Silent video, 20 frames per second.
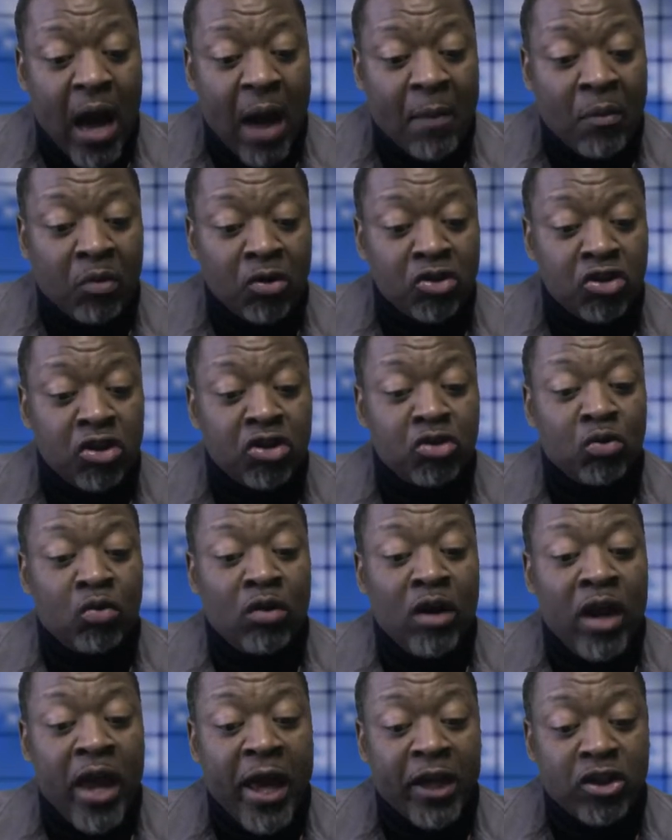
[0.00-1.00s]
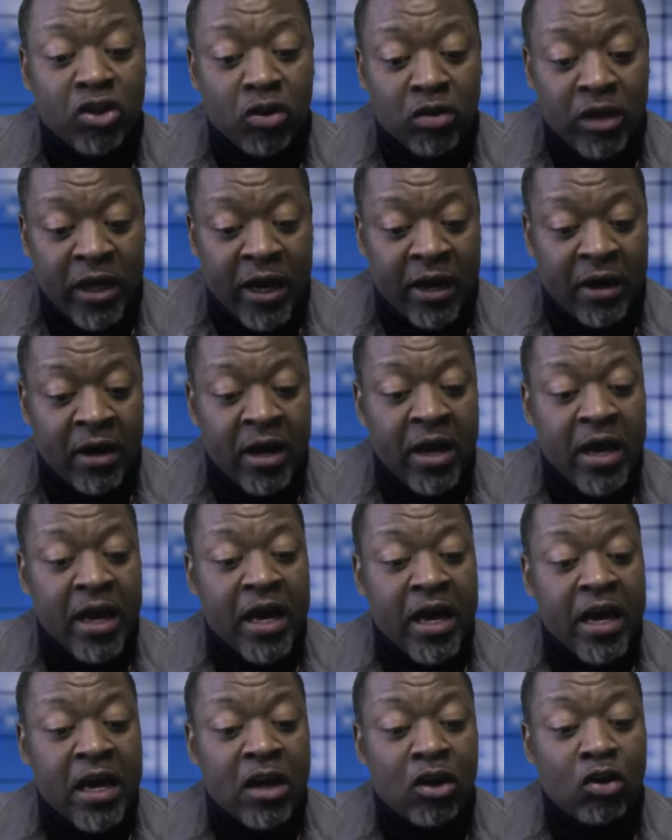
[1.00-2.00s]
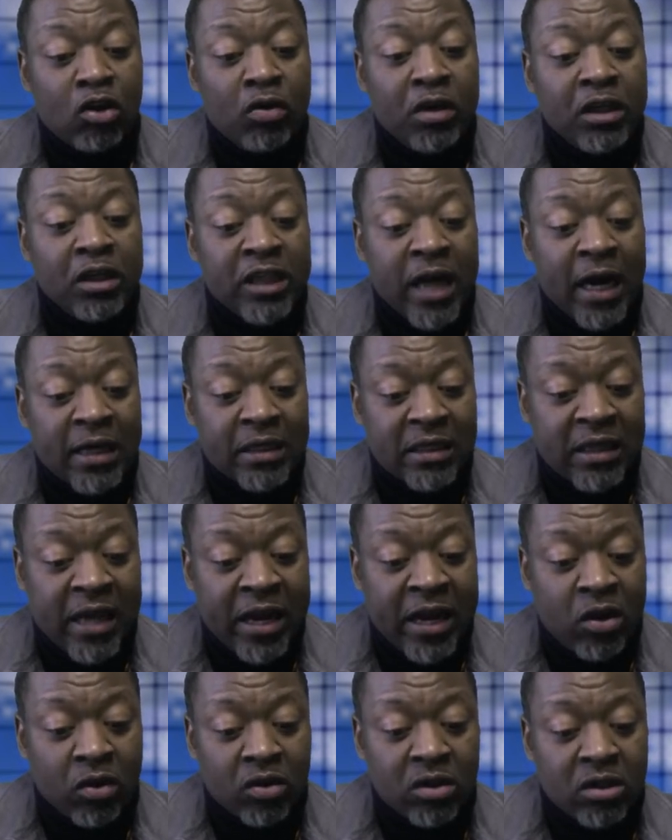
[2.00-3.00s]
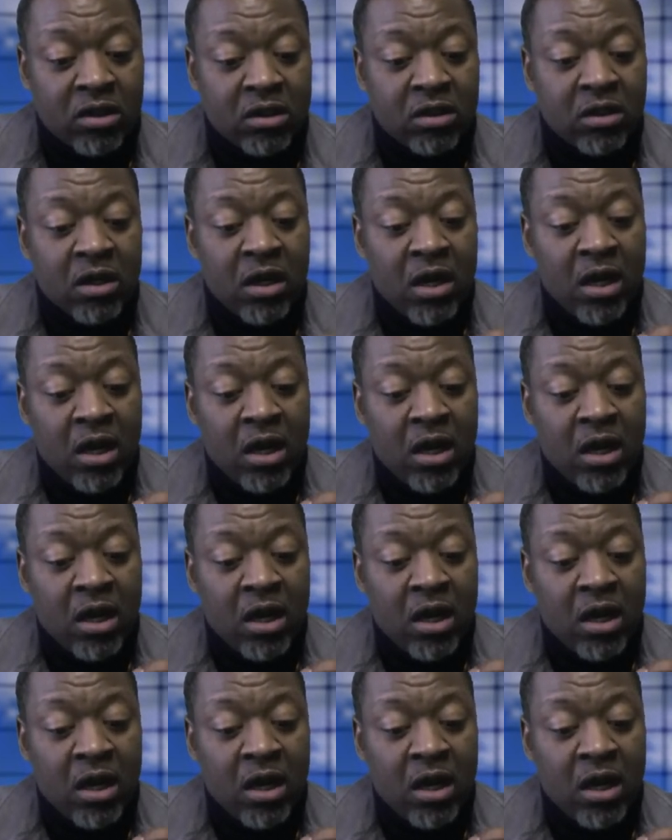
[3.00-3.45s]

abolitionists to lecture there, including Charles Lennox,